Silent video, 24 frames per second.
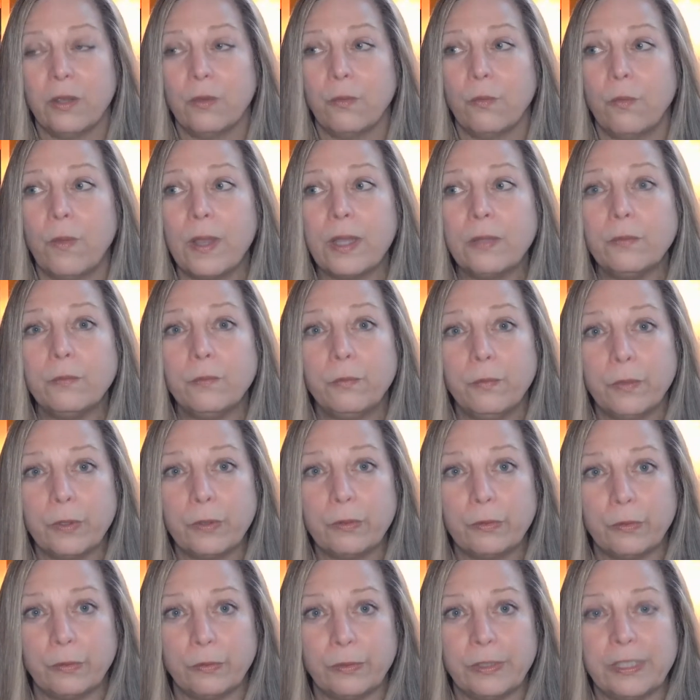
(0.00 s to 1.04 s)
What
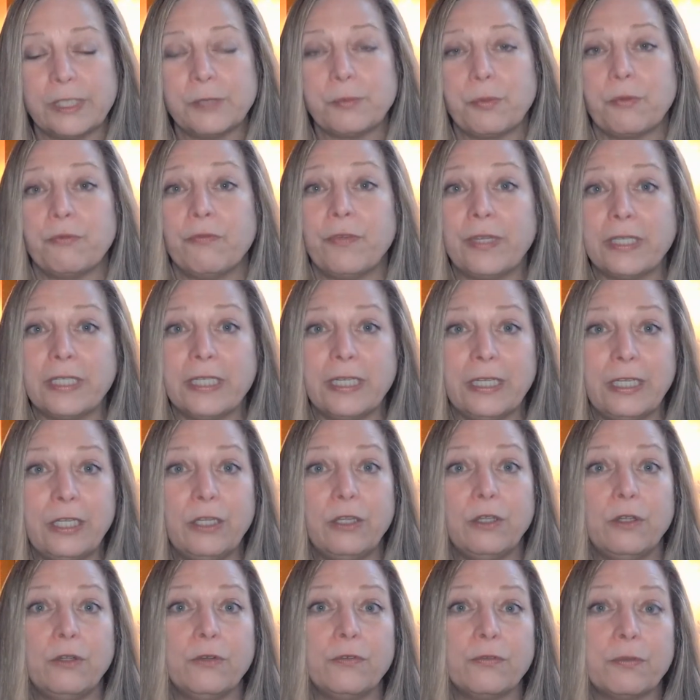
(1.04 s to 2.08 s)
wound is preventing
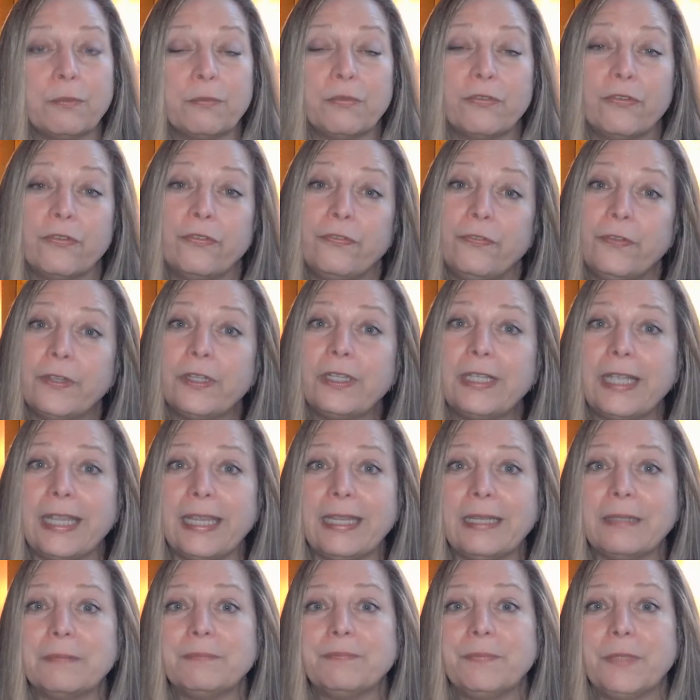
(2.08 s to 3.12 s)
you from
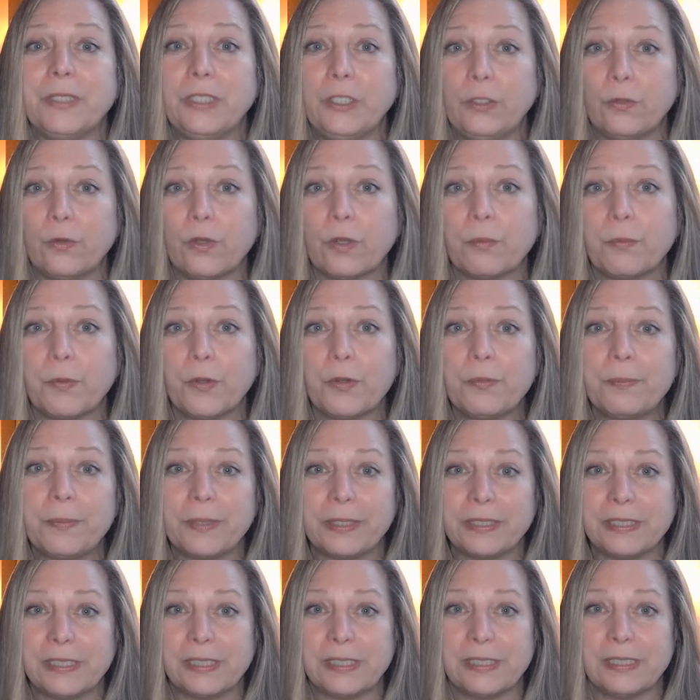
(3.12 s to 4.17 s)
fulfilling your
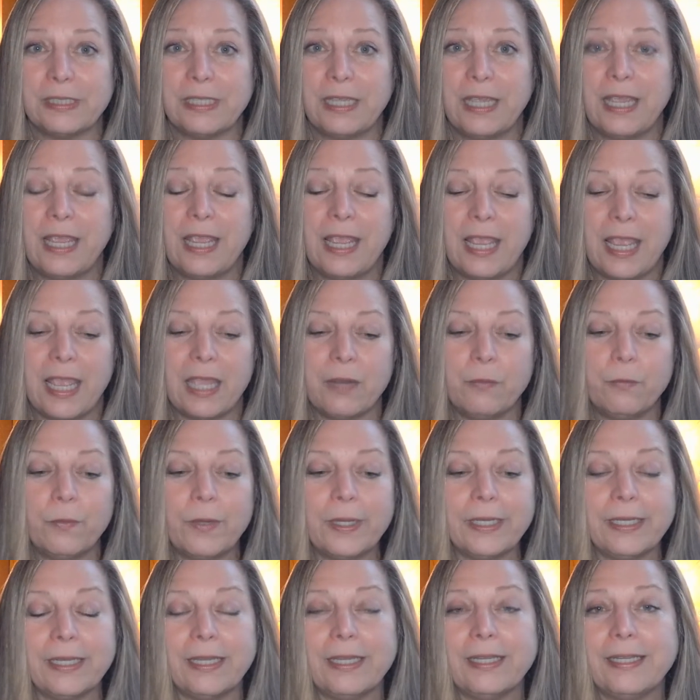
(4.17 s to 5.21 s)
purpose? And
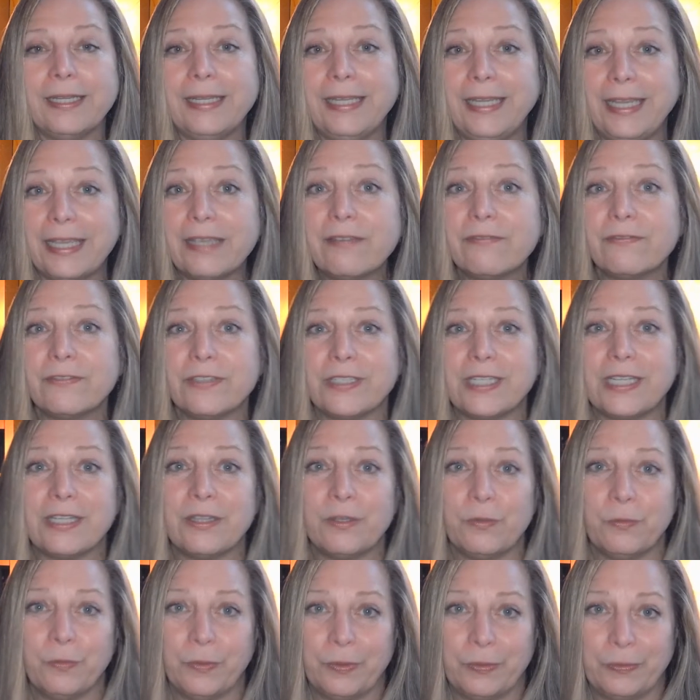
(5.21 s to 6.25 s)
what gift in
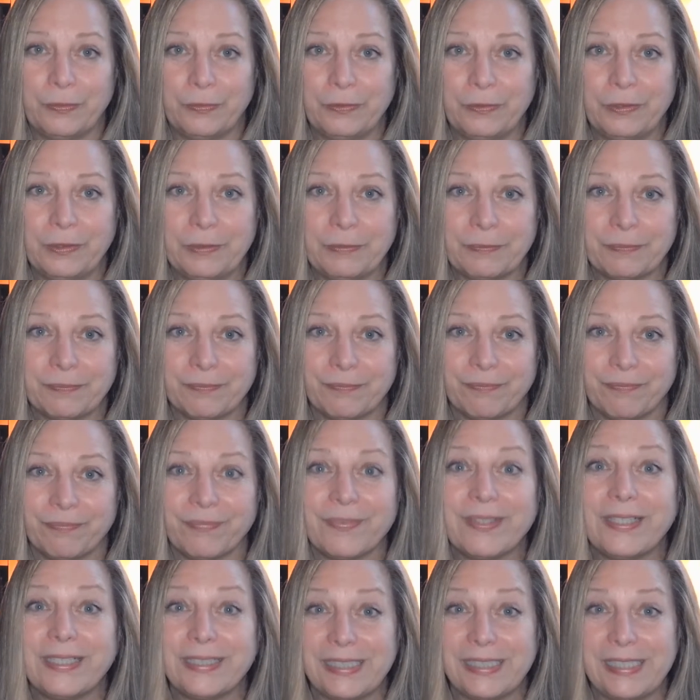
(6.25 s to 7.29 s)
the wound
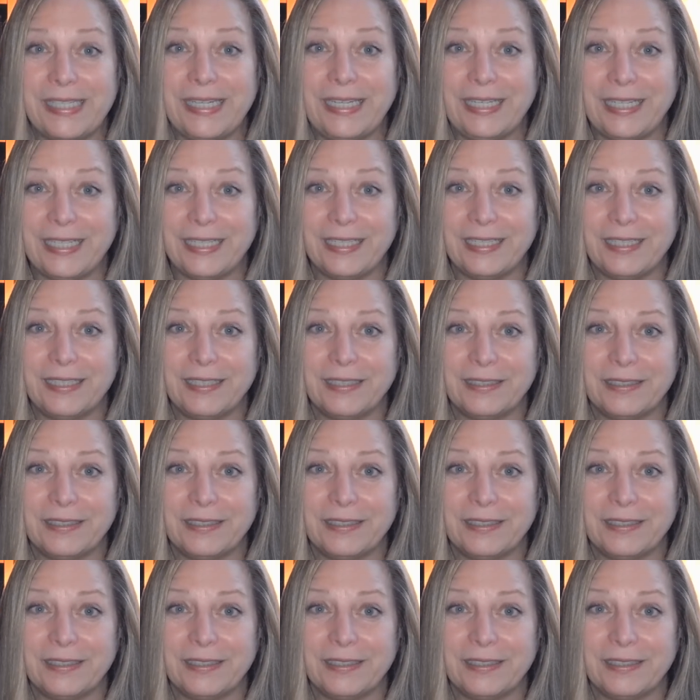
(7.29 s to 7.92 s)
is needed?